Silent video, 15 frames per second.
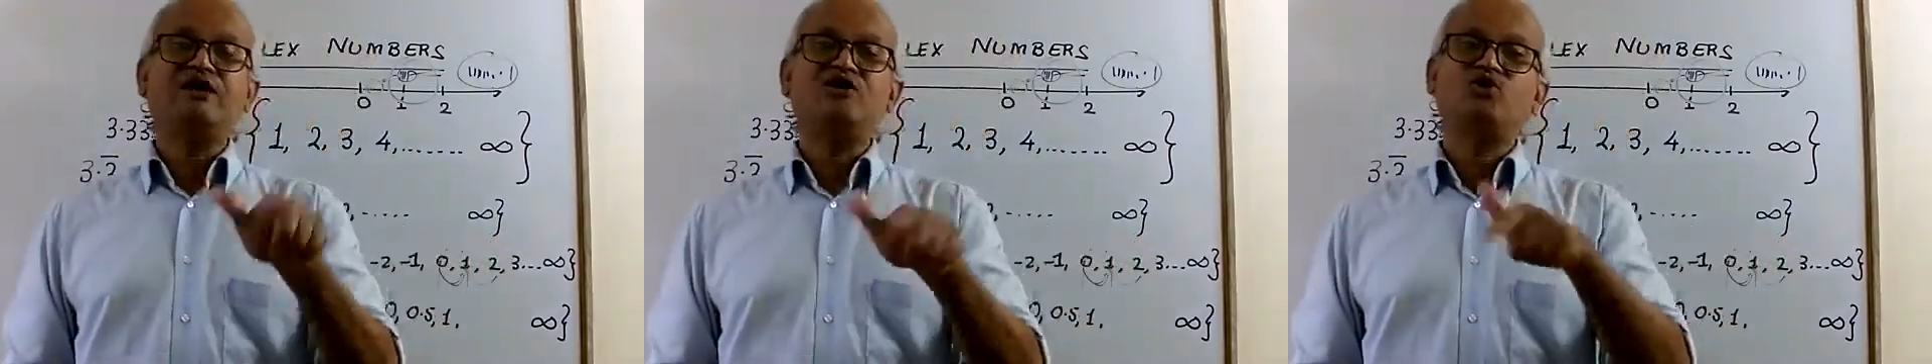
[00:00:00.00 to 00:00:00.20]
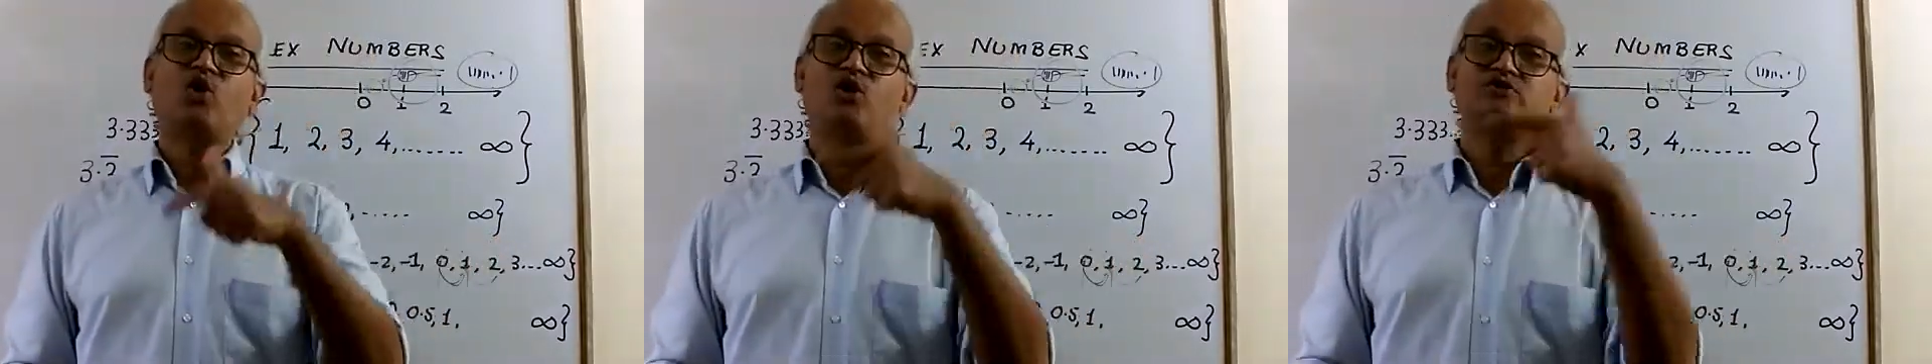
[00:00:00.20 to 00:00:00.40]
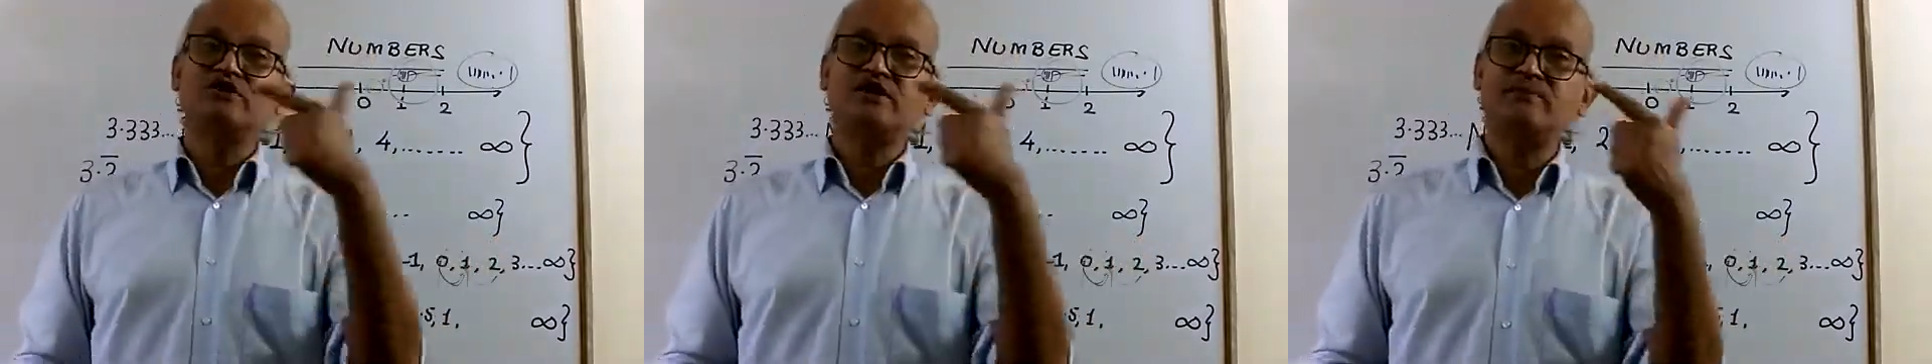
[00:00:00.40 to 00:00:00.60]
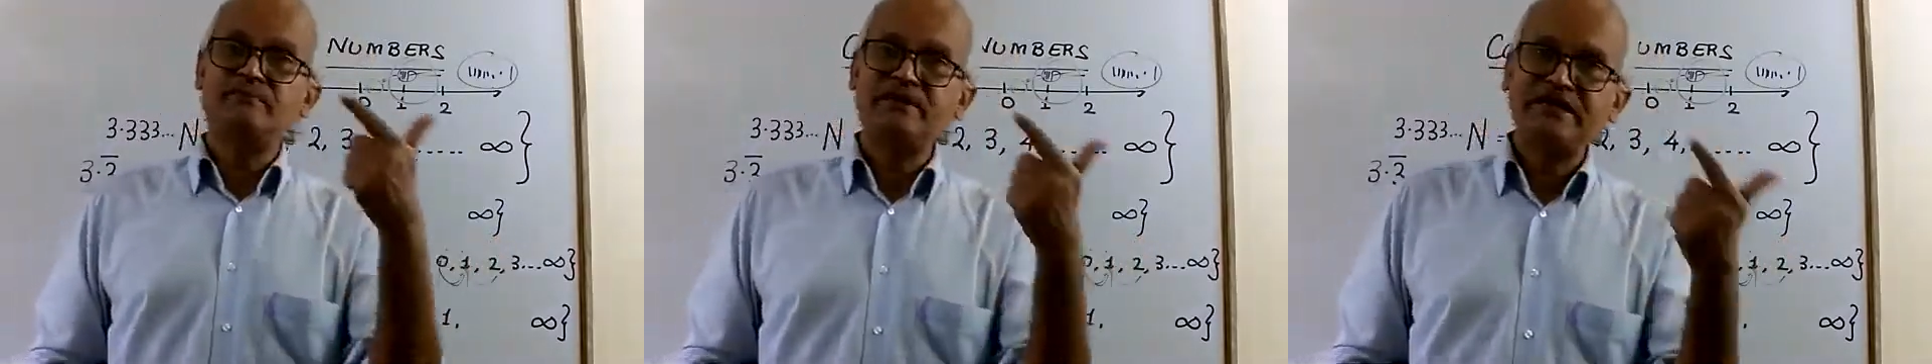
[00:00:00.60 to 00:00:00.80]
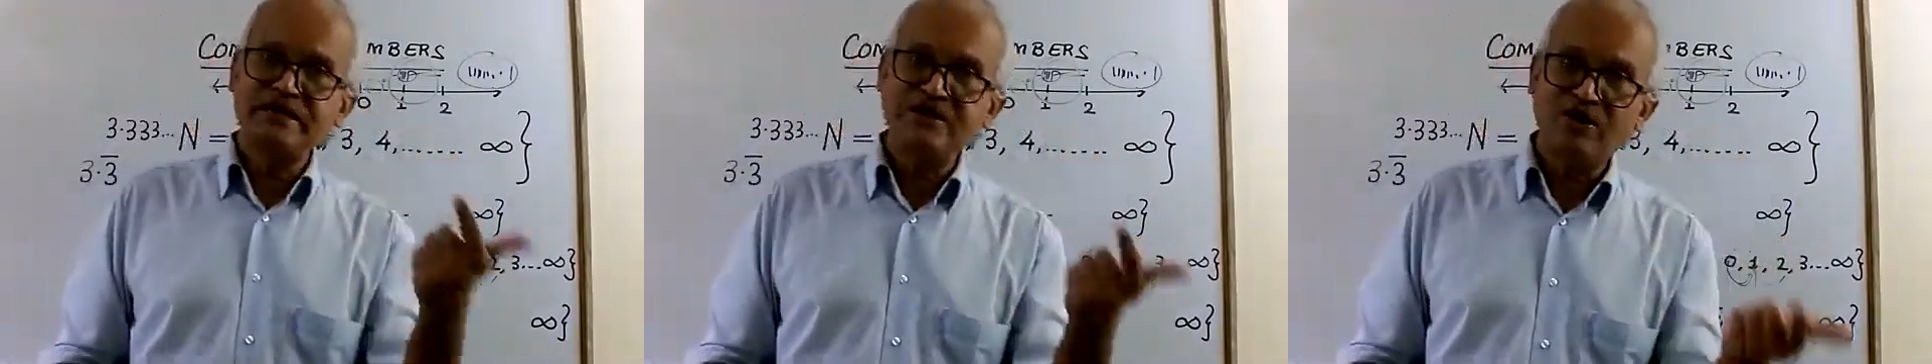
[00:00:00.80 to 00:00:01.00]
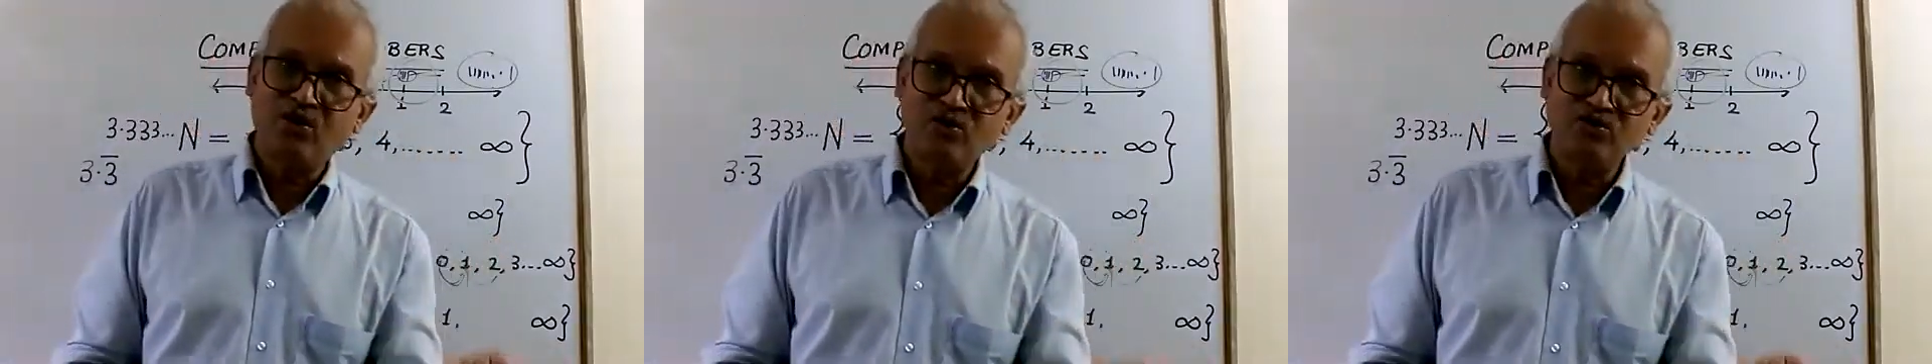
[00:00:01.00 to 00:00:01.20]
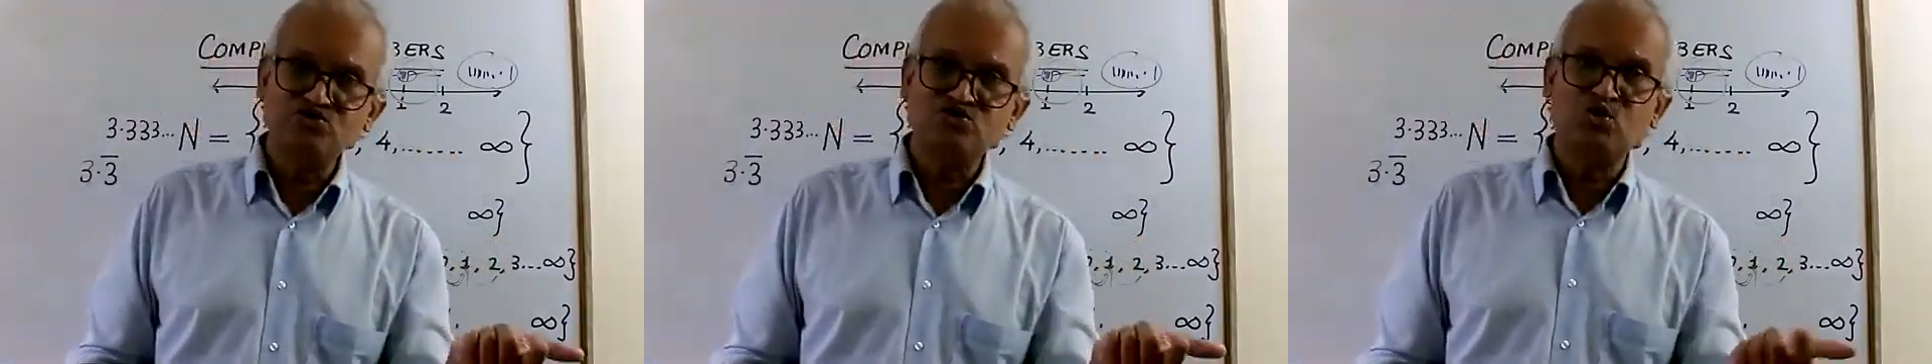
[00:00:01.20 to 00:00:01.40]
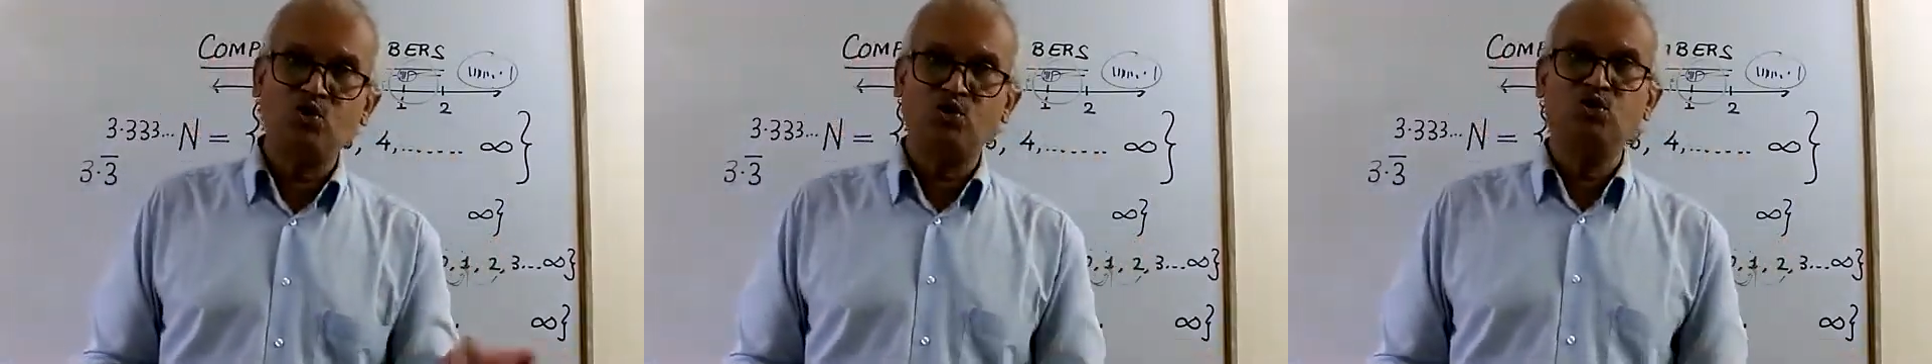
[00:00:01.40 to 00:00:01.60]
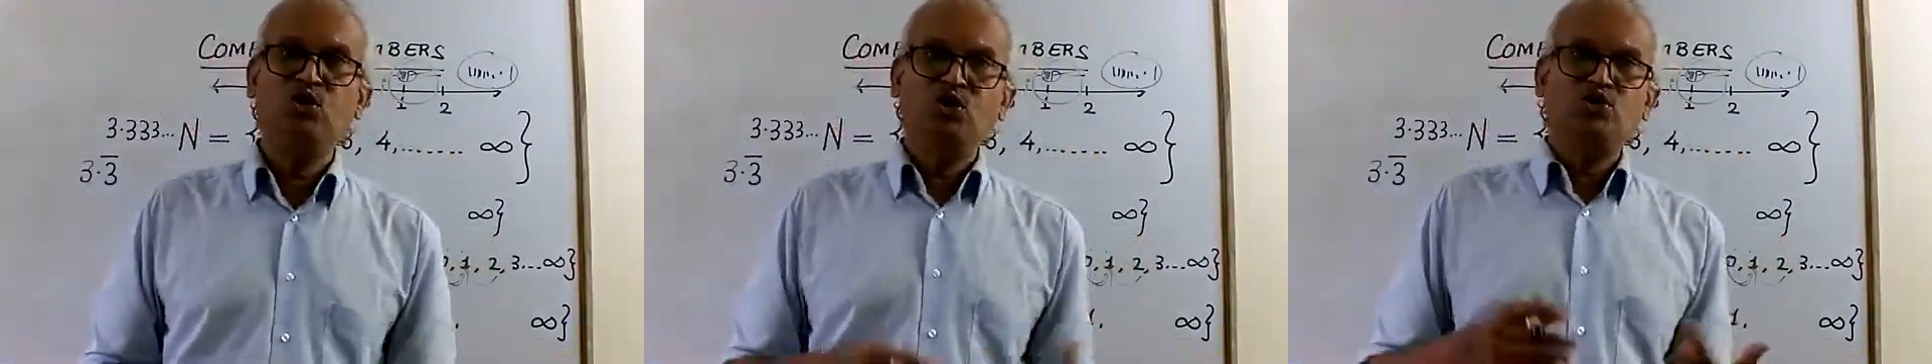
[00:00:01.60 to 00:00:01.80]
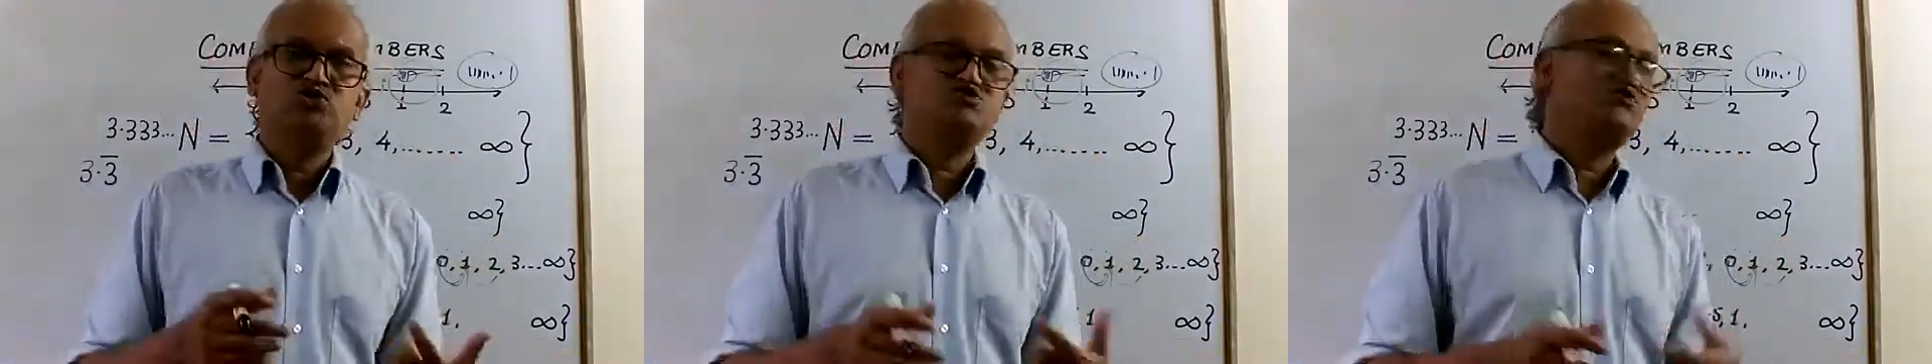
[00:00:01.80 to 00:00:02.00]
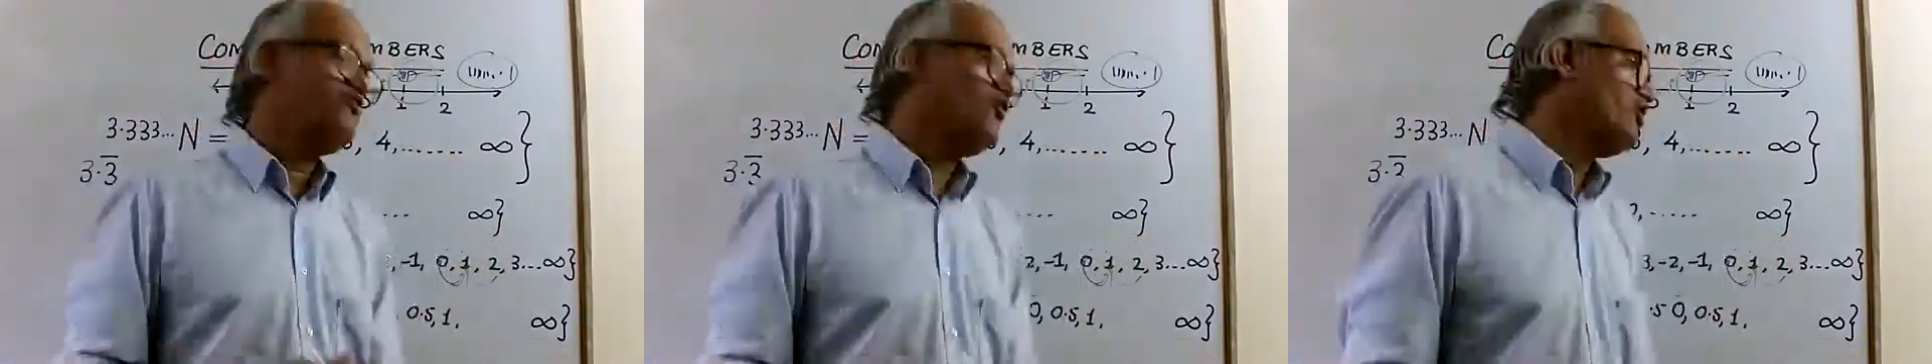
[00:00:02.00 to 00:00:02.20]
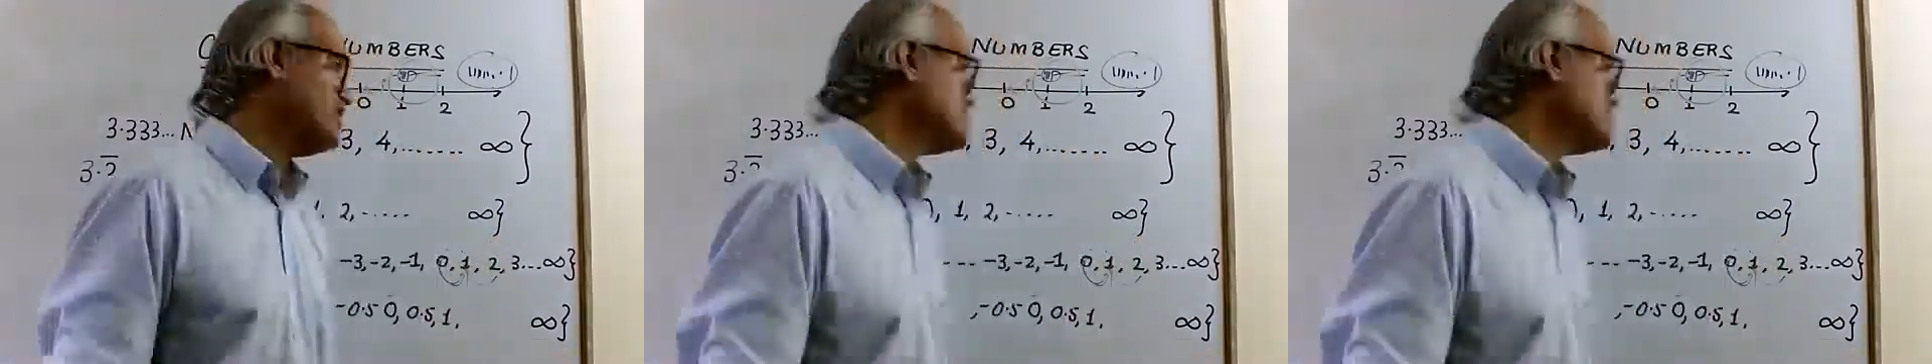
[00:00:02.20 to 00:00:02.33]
and non-repeating also. So for